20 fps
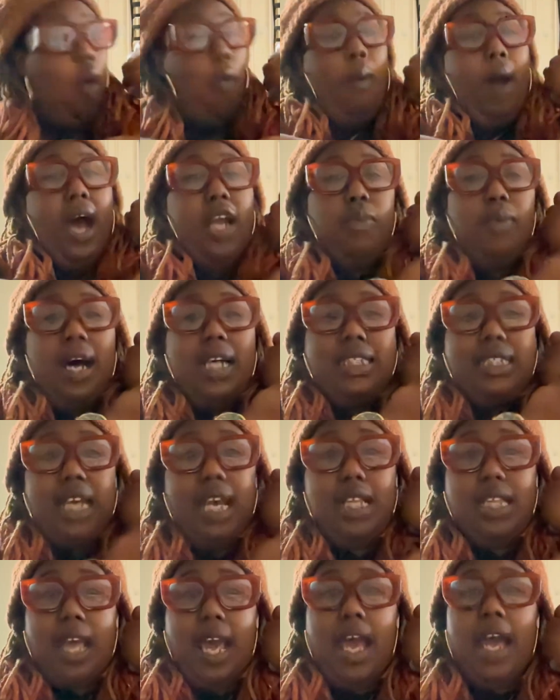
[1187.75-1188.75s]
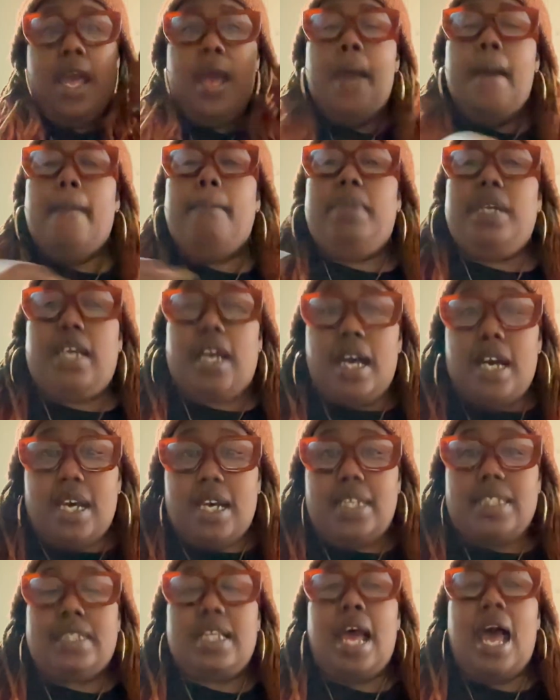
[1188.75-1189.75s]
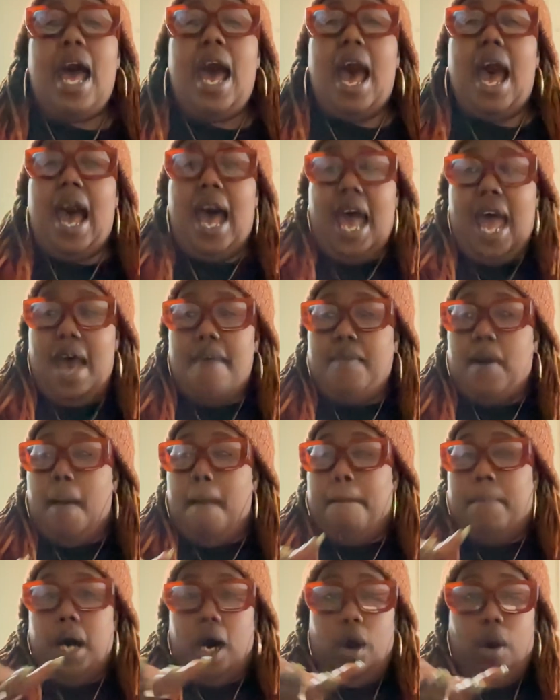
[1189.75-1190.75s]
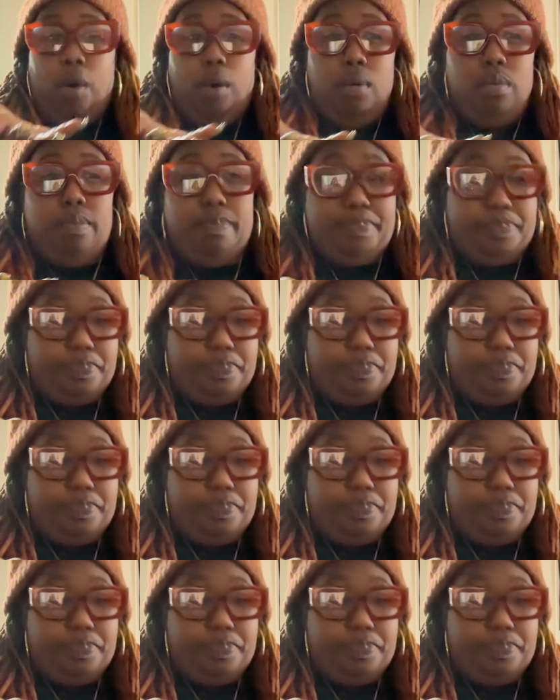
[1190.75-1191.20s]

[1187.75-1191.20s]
Why do I say that? Because I have a bowl